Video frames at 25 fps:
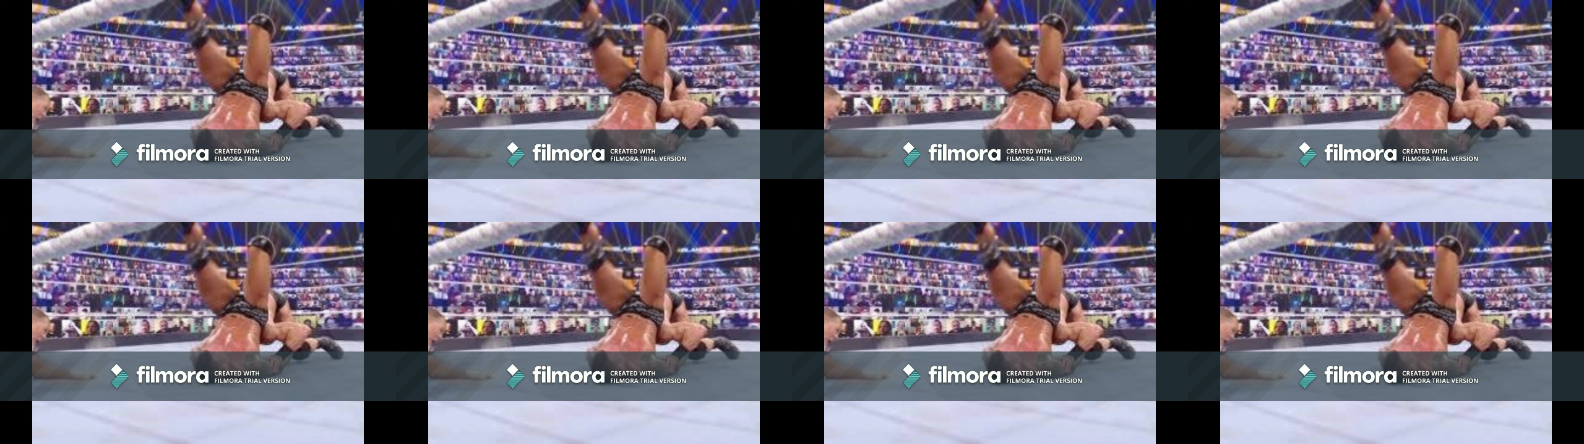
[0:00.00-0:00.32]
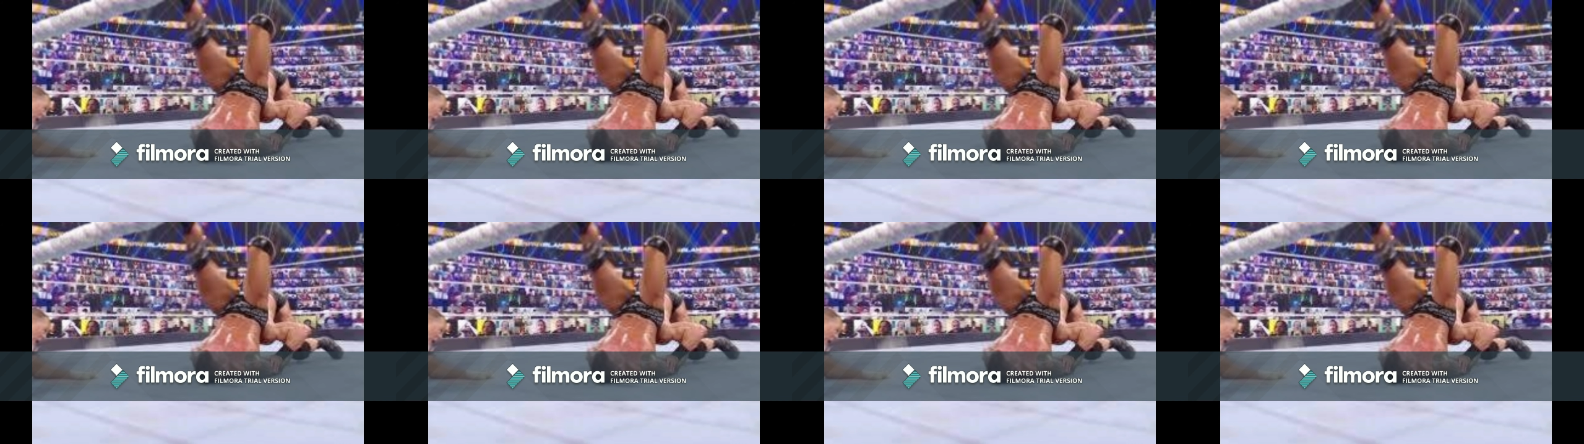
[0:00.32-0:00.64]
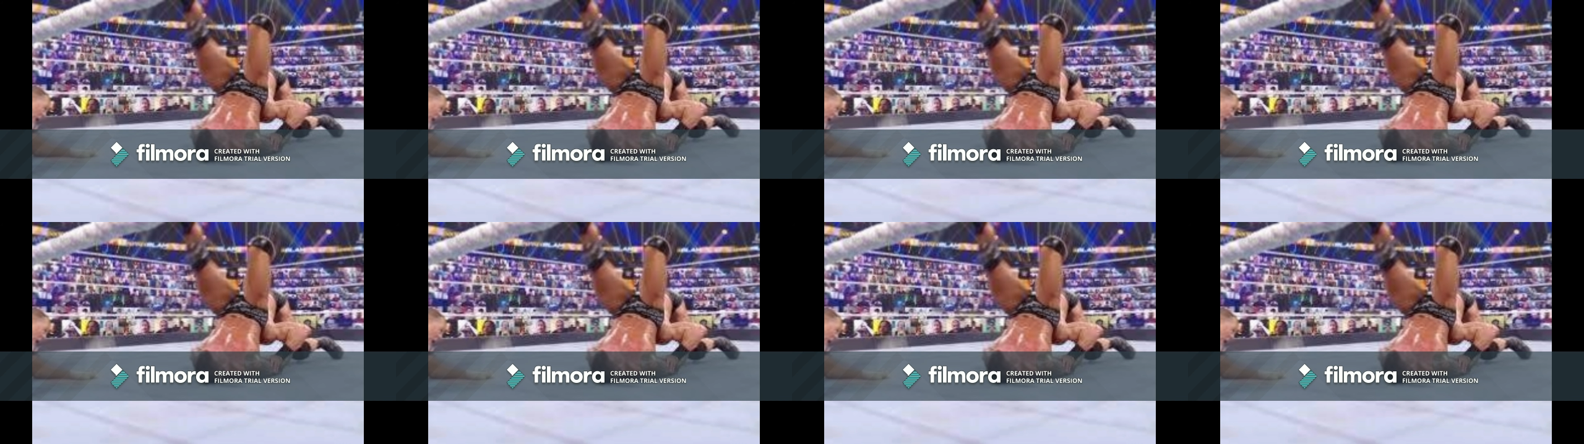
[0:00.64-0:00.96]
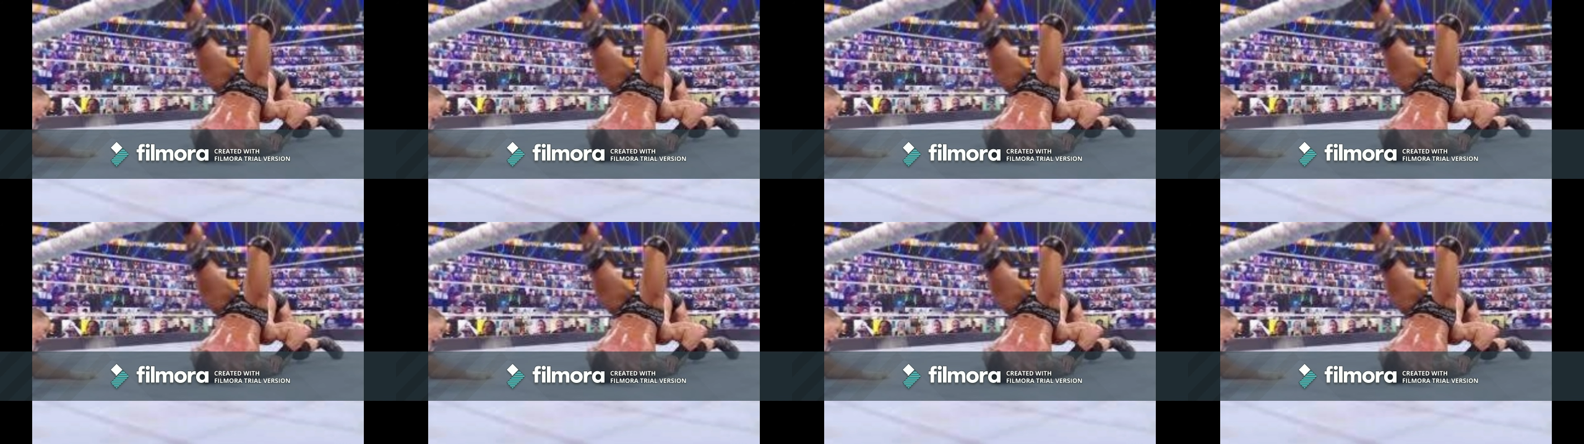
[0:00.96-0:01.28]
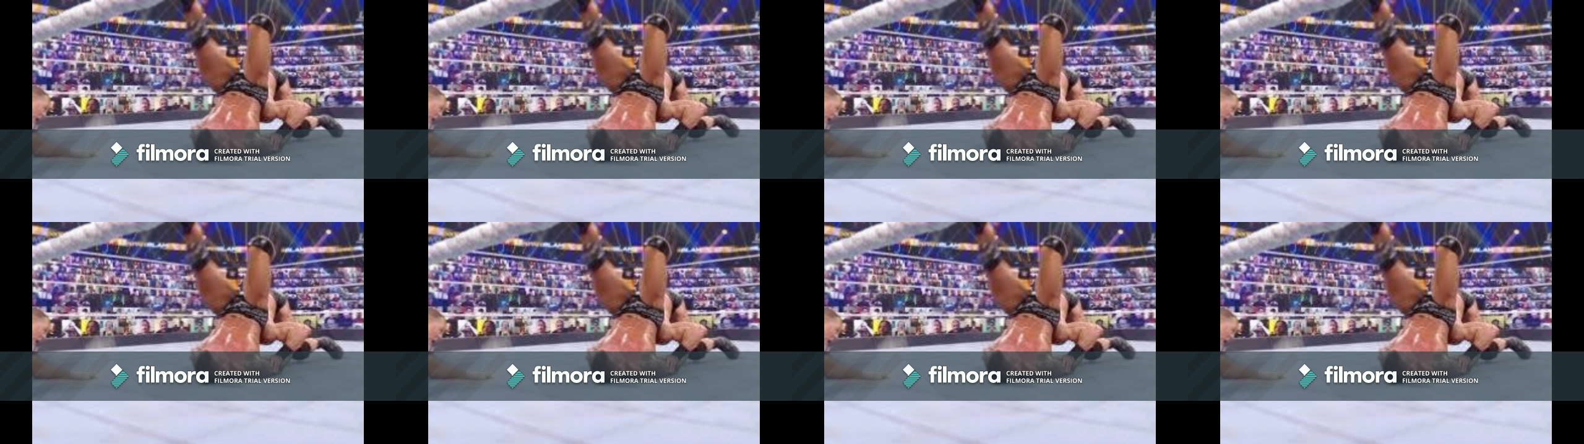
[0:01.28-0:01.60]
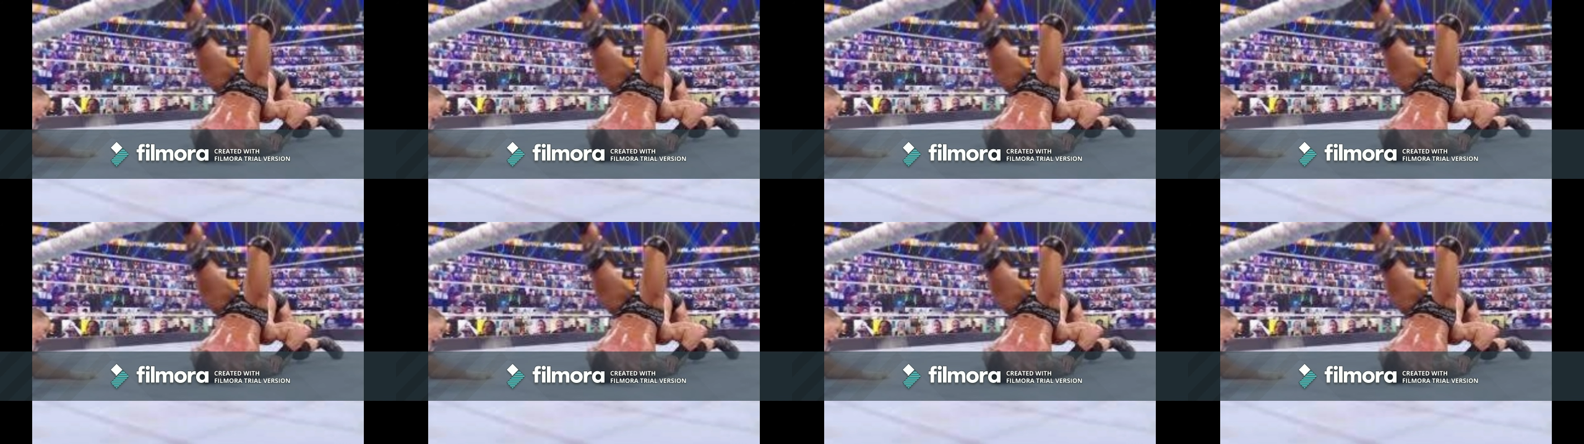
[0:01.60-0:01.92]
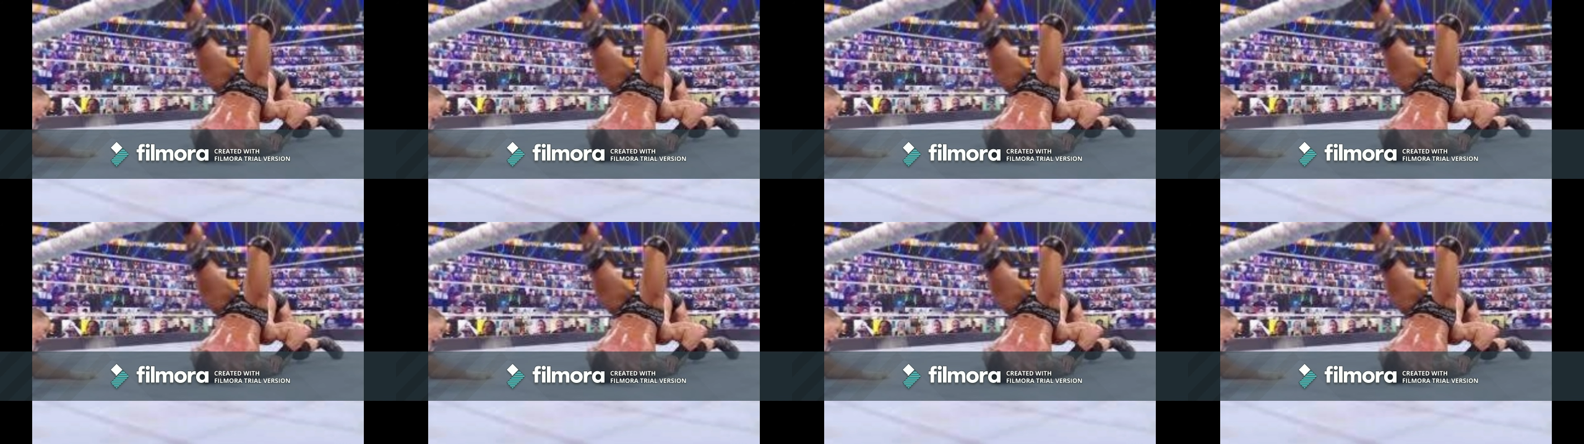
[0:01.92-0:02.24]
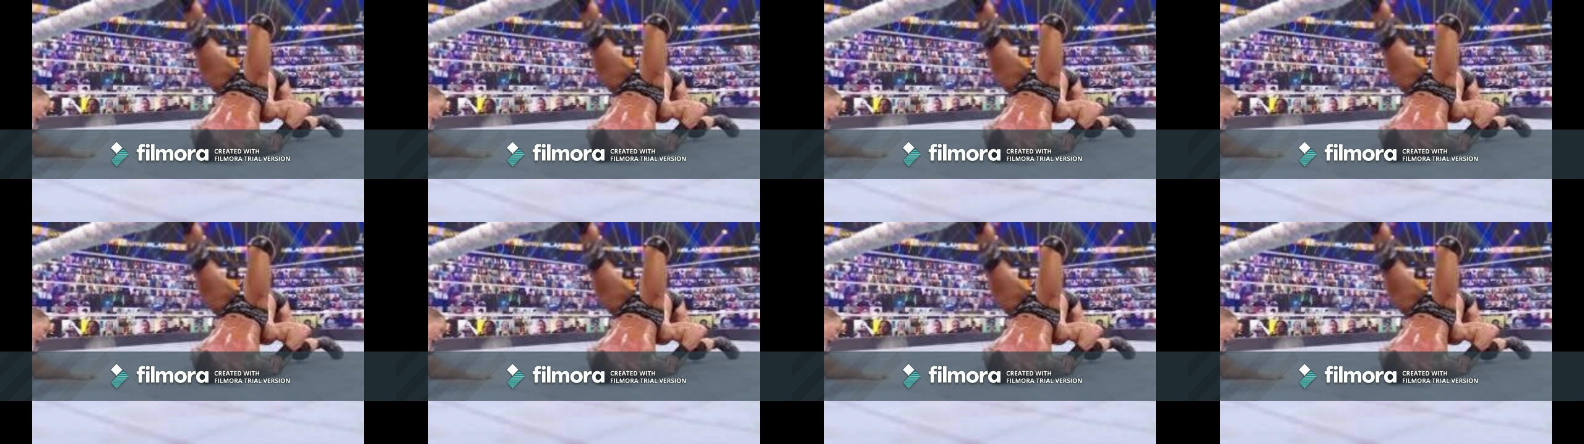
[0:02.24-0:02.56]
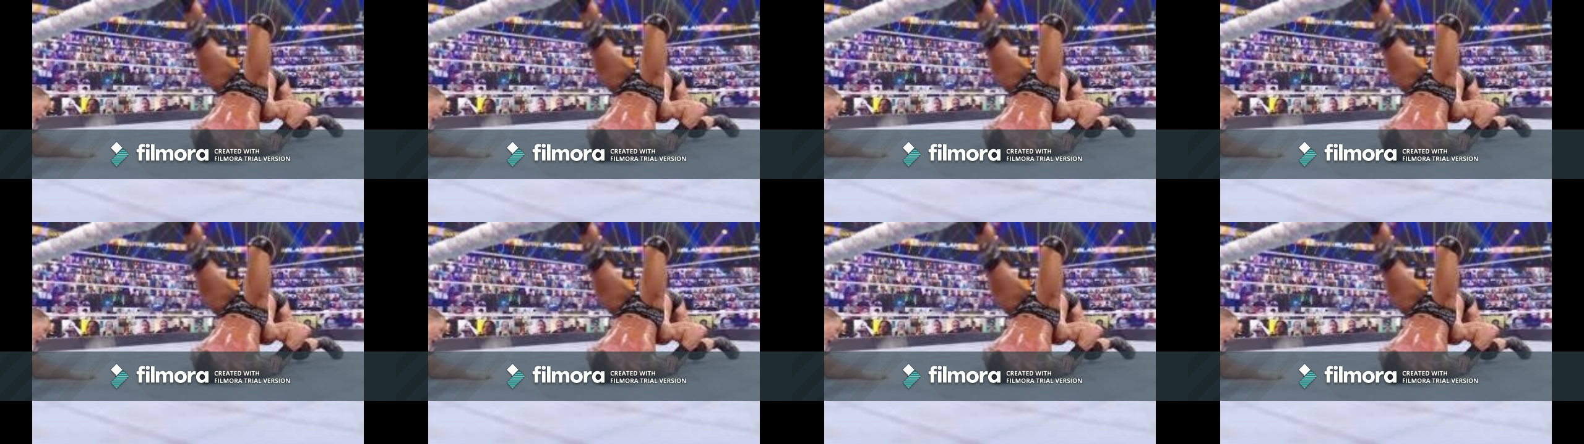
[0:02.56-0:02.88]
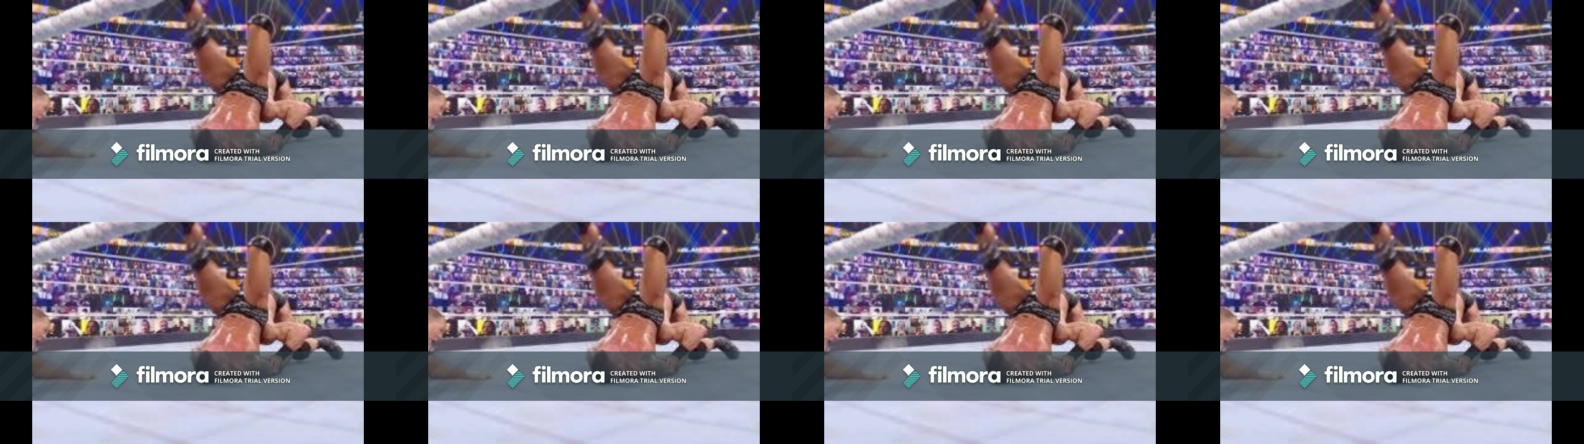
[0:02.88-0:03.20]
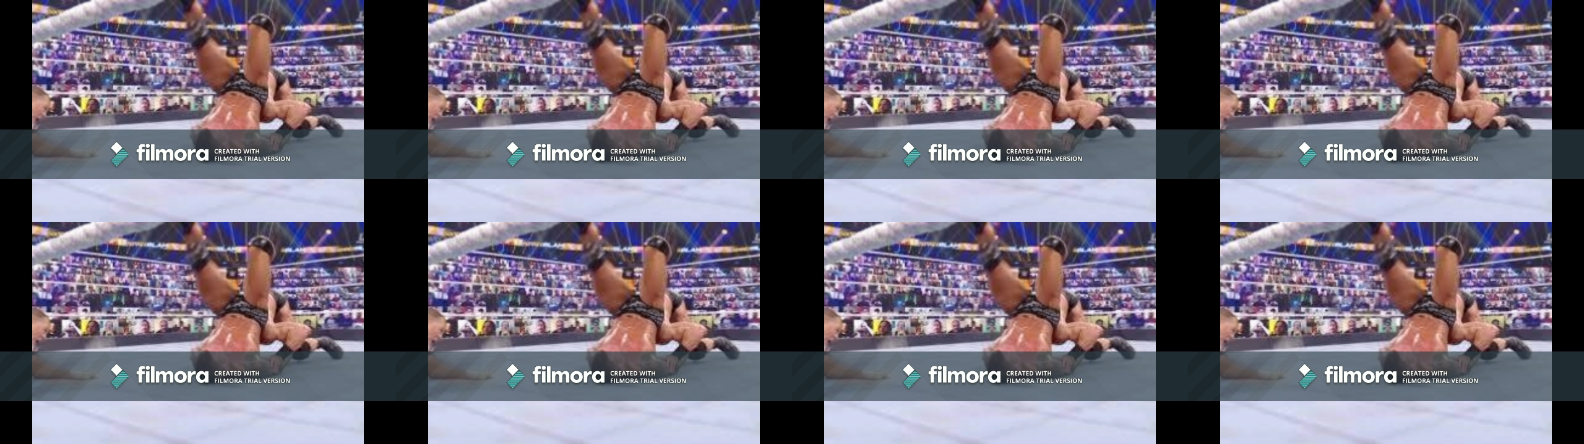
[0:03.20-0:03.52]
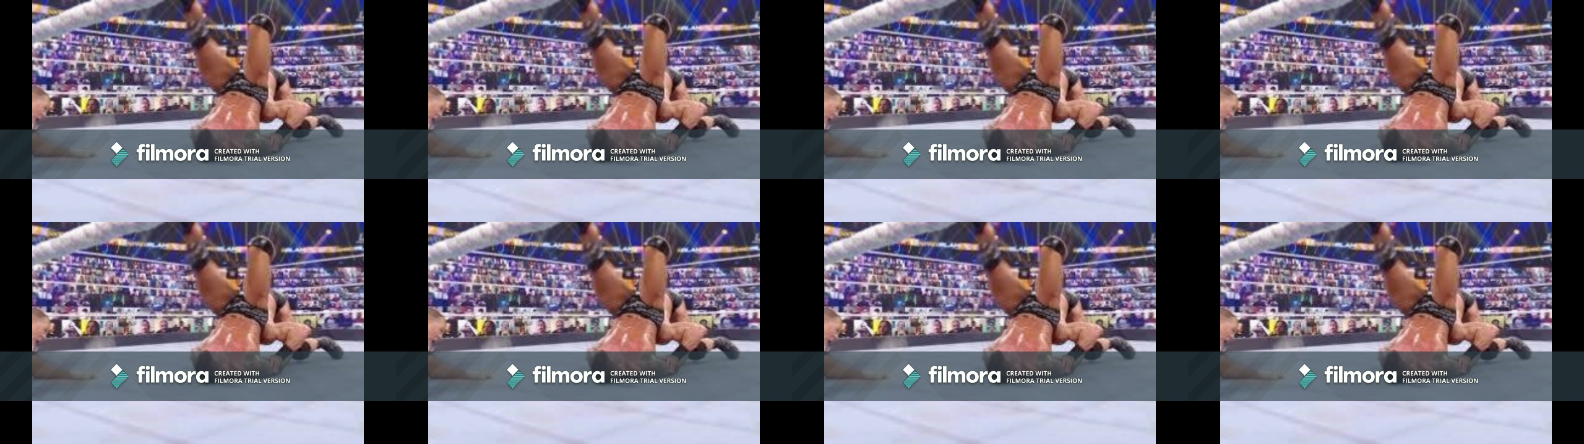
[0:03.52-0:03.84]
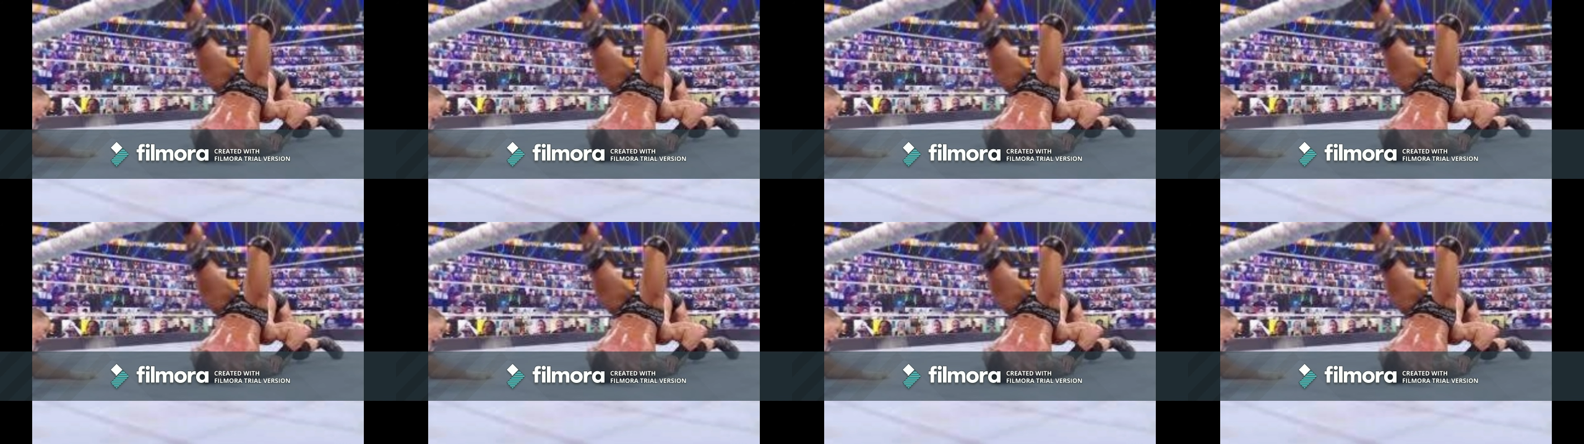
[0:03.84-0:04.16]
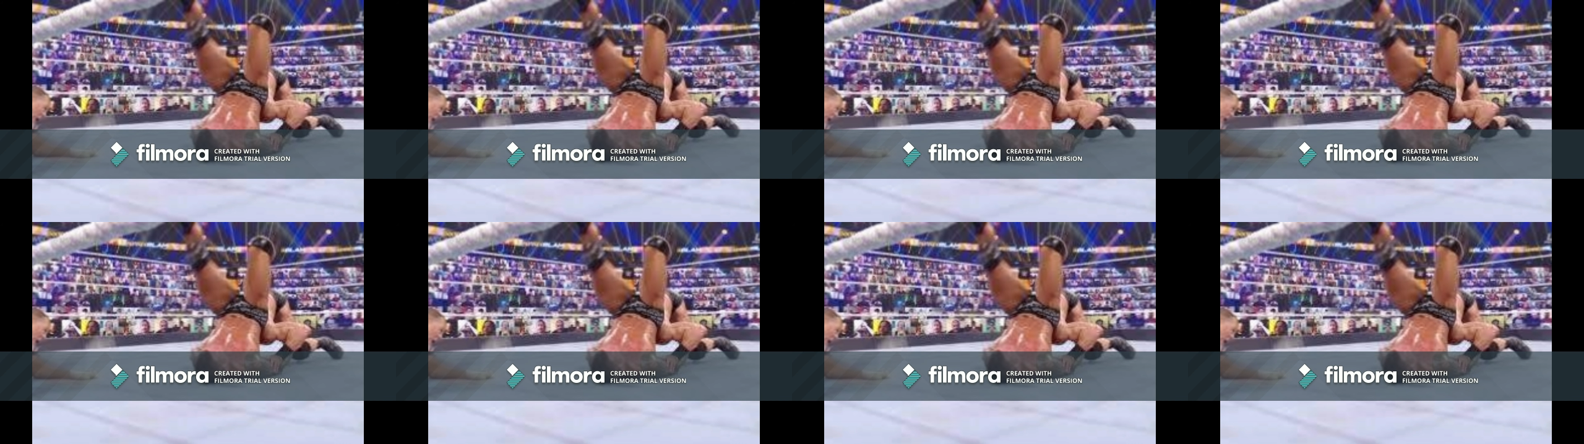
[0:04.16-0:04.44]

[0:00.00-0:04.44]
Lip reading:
(no speaker visible)